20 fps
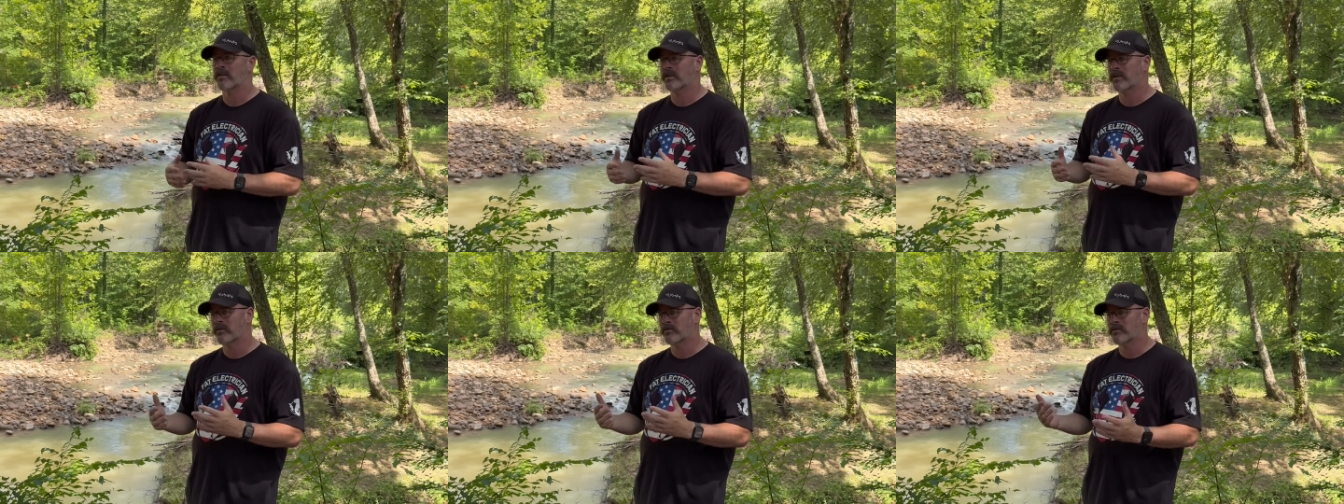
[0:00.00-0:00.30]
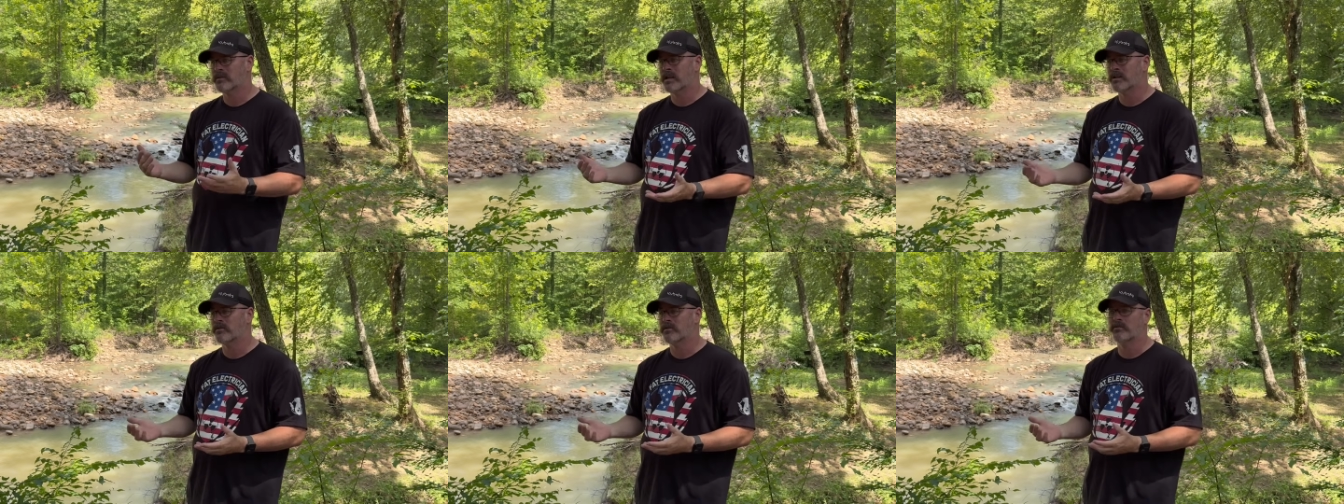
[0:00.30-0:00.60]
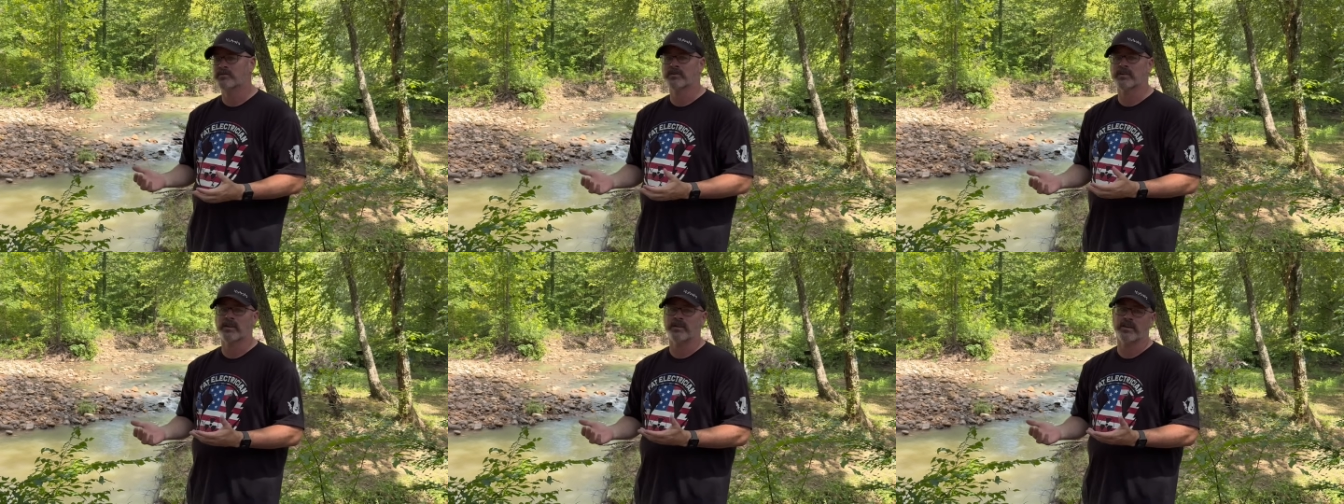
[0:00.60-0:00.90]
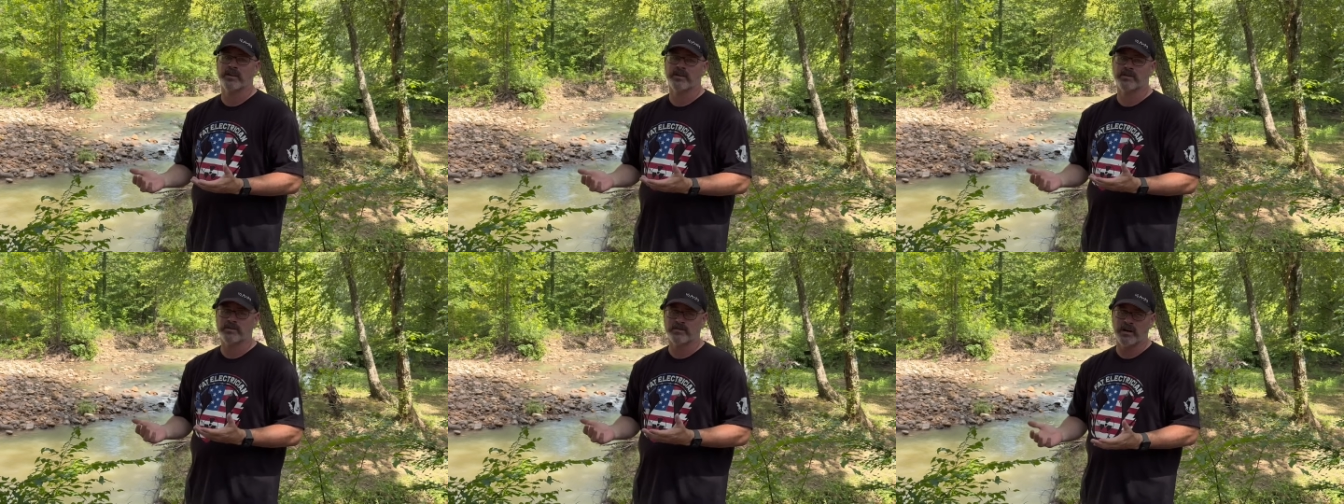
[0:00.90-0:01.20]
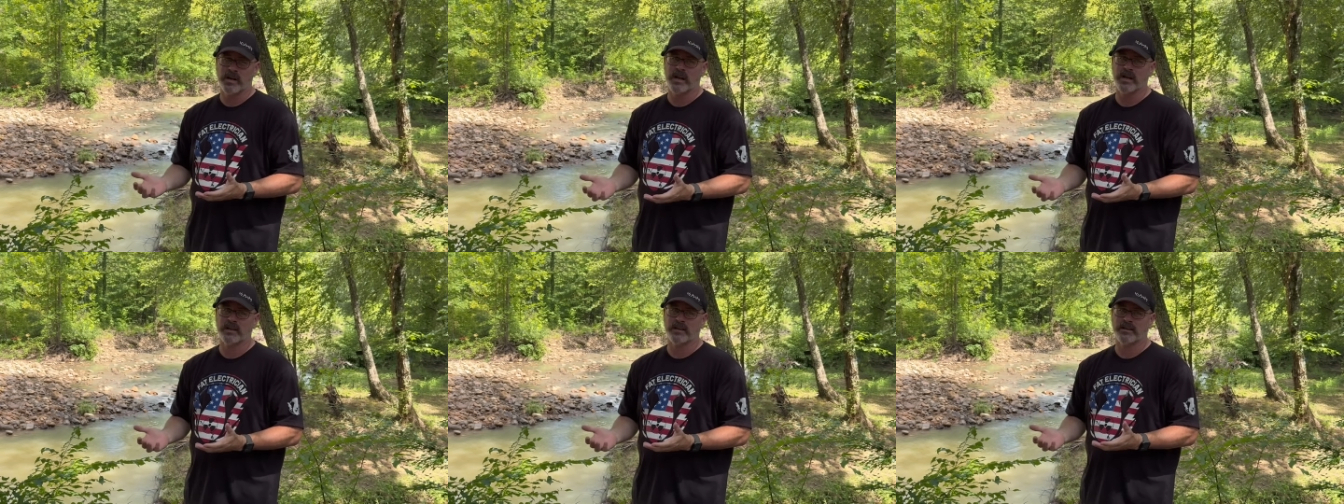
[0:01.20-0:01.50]
You know, it's not too serious,
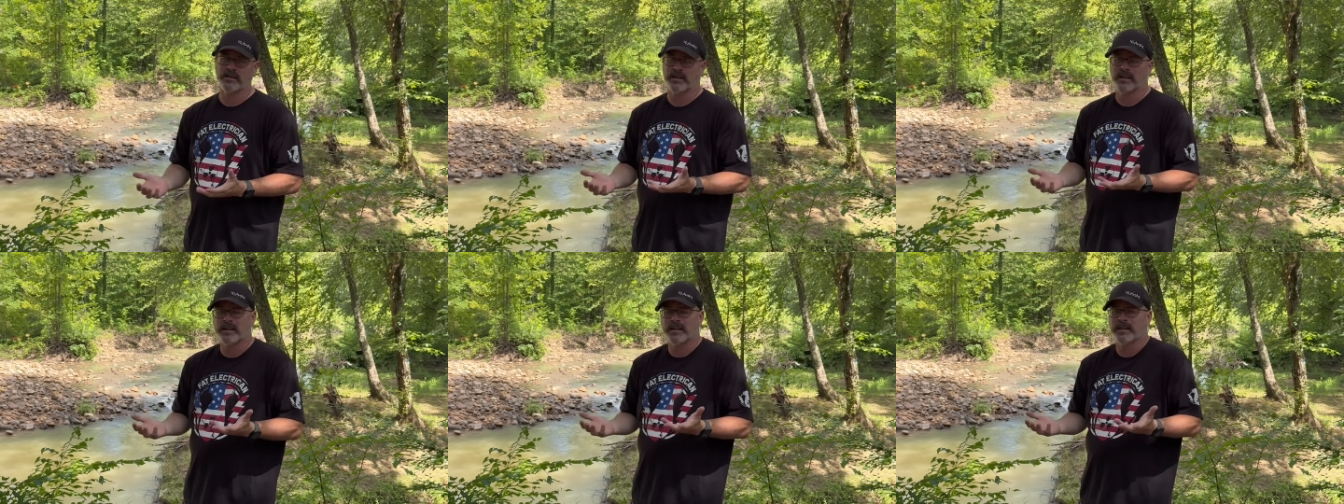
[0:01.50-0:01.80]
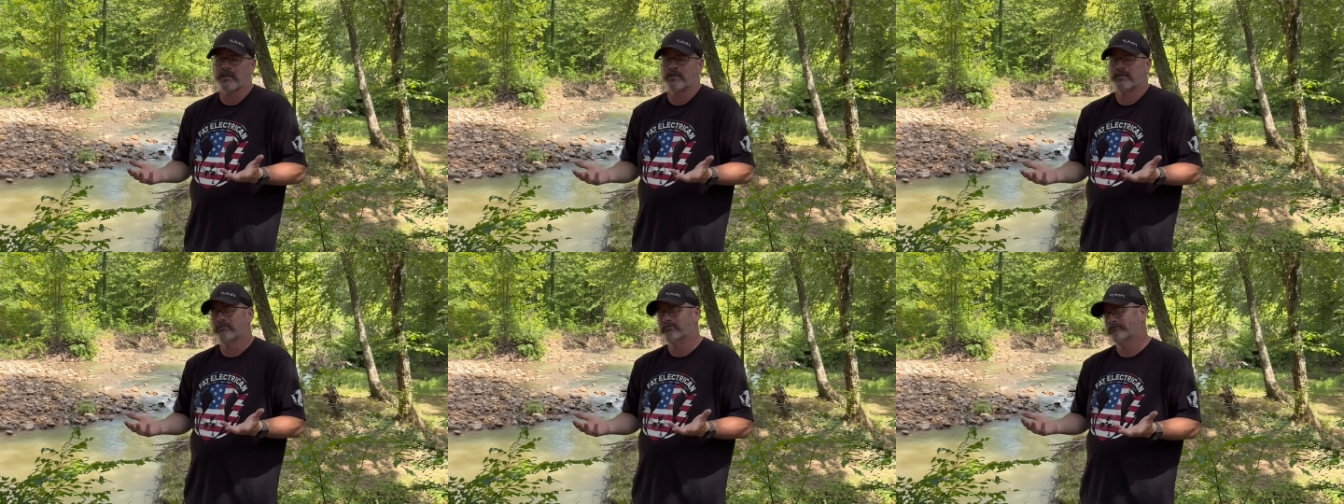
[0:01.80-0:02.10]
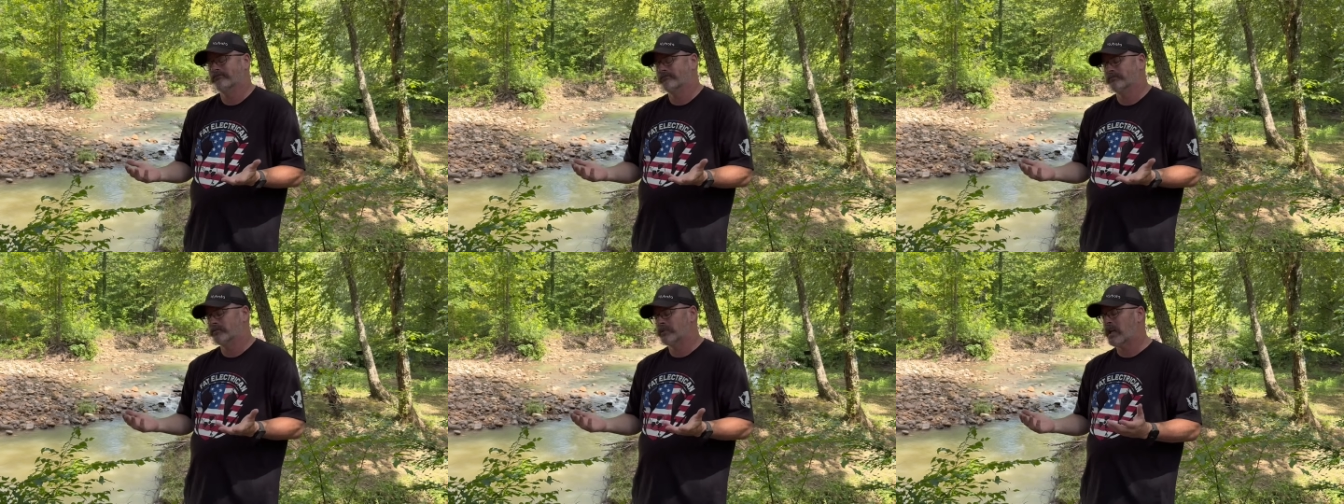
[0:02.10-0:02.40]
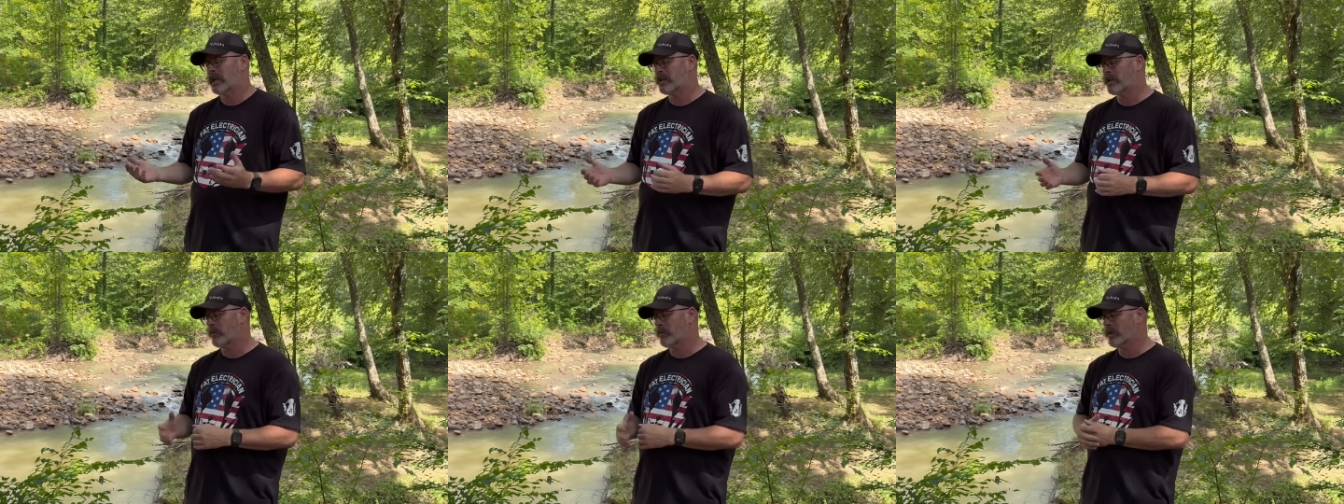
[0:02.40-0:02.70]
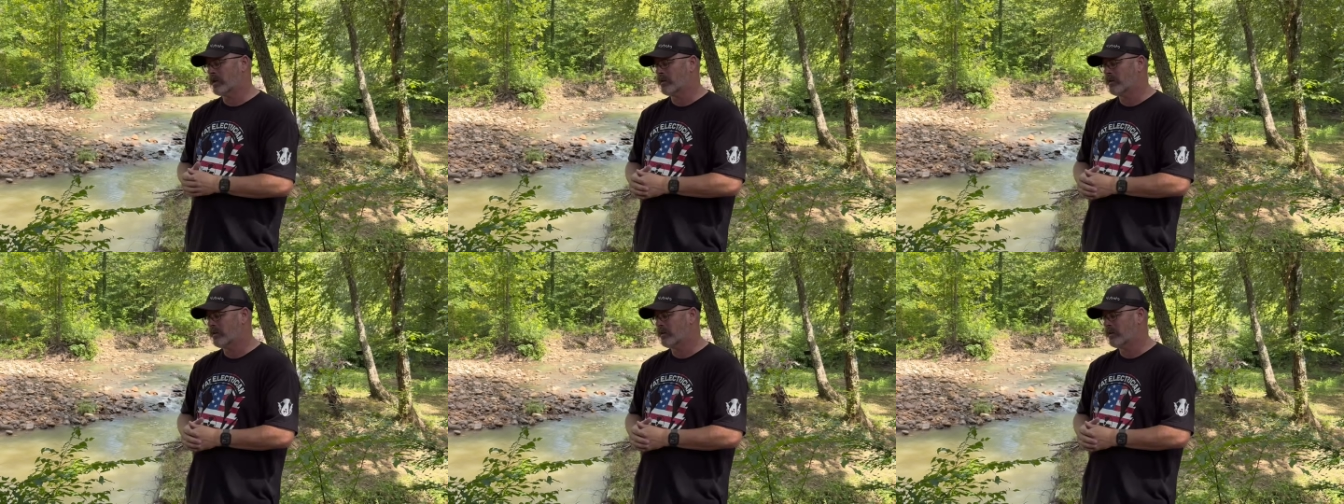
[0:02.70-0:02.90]
right? Like, a, uh, not that big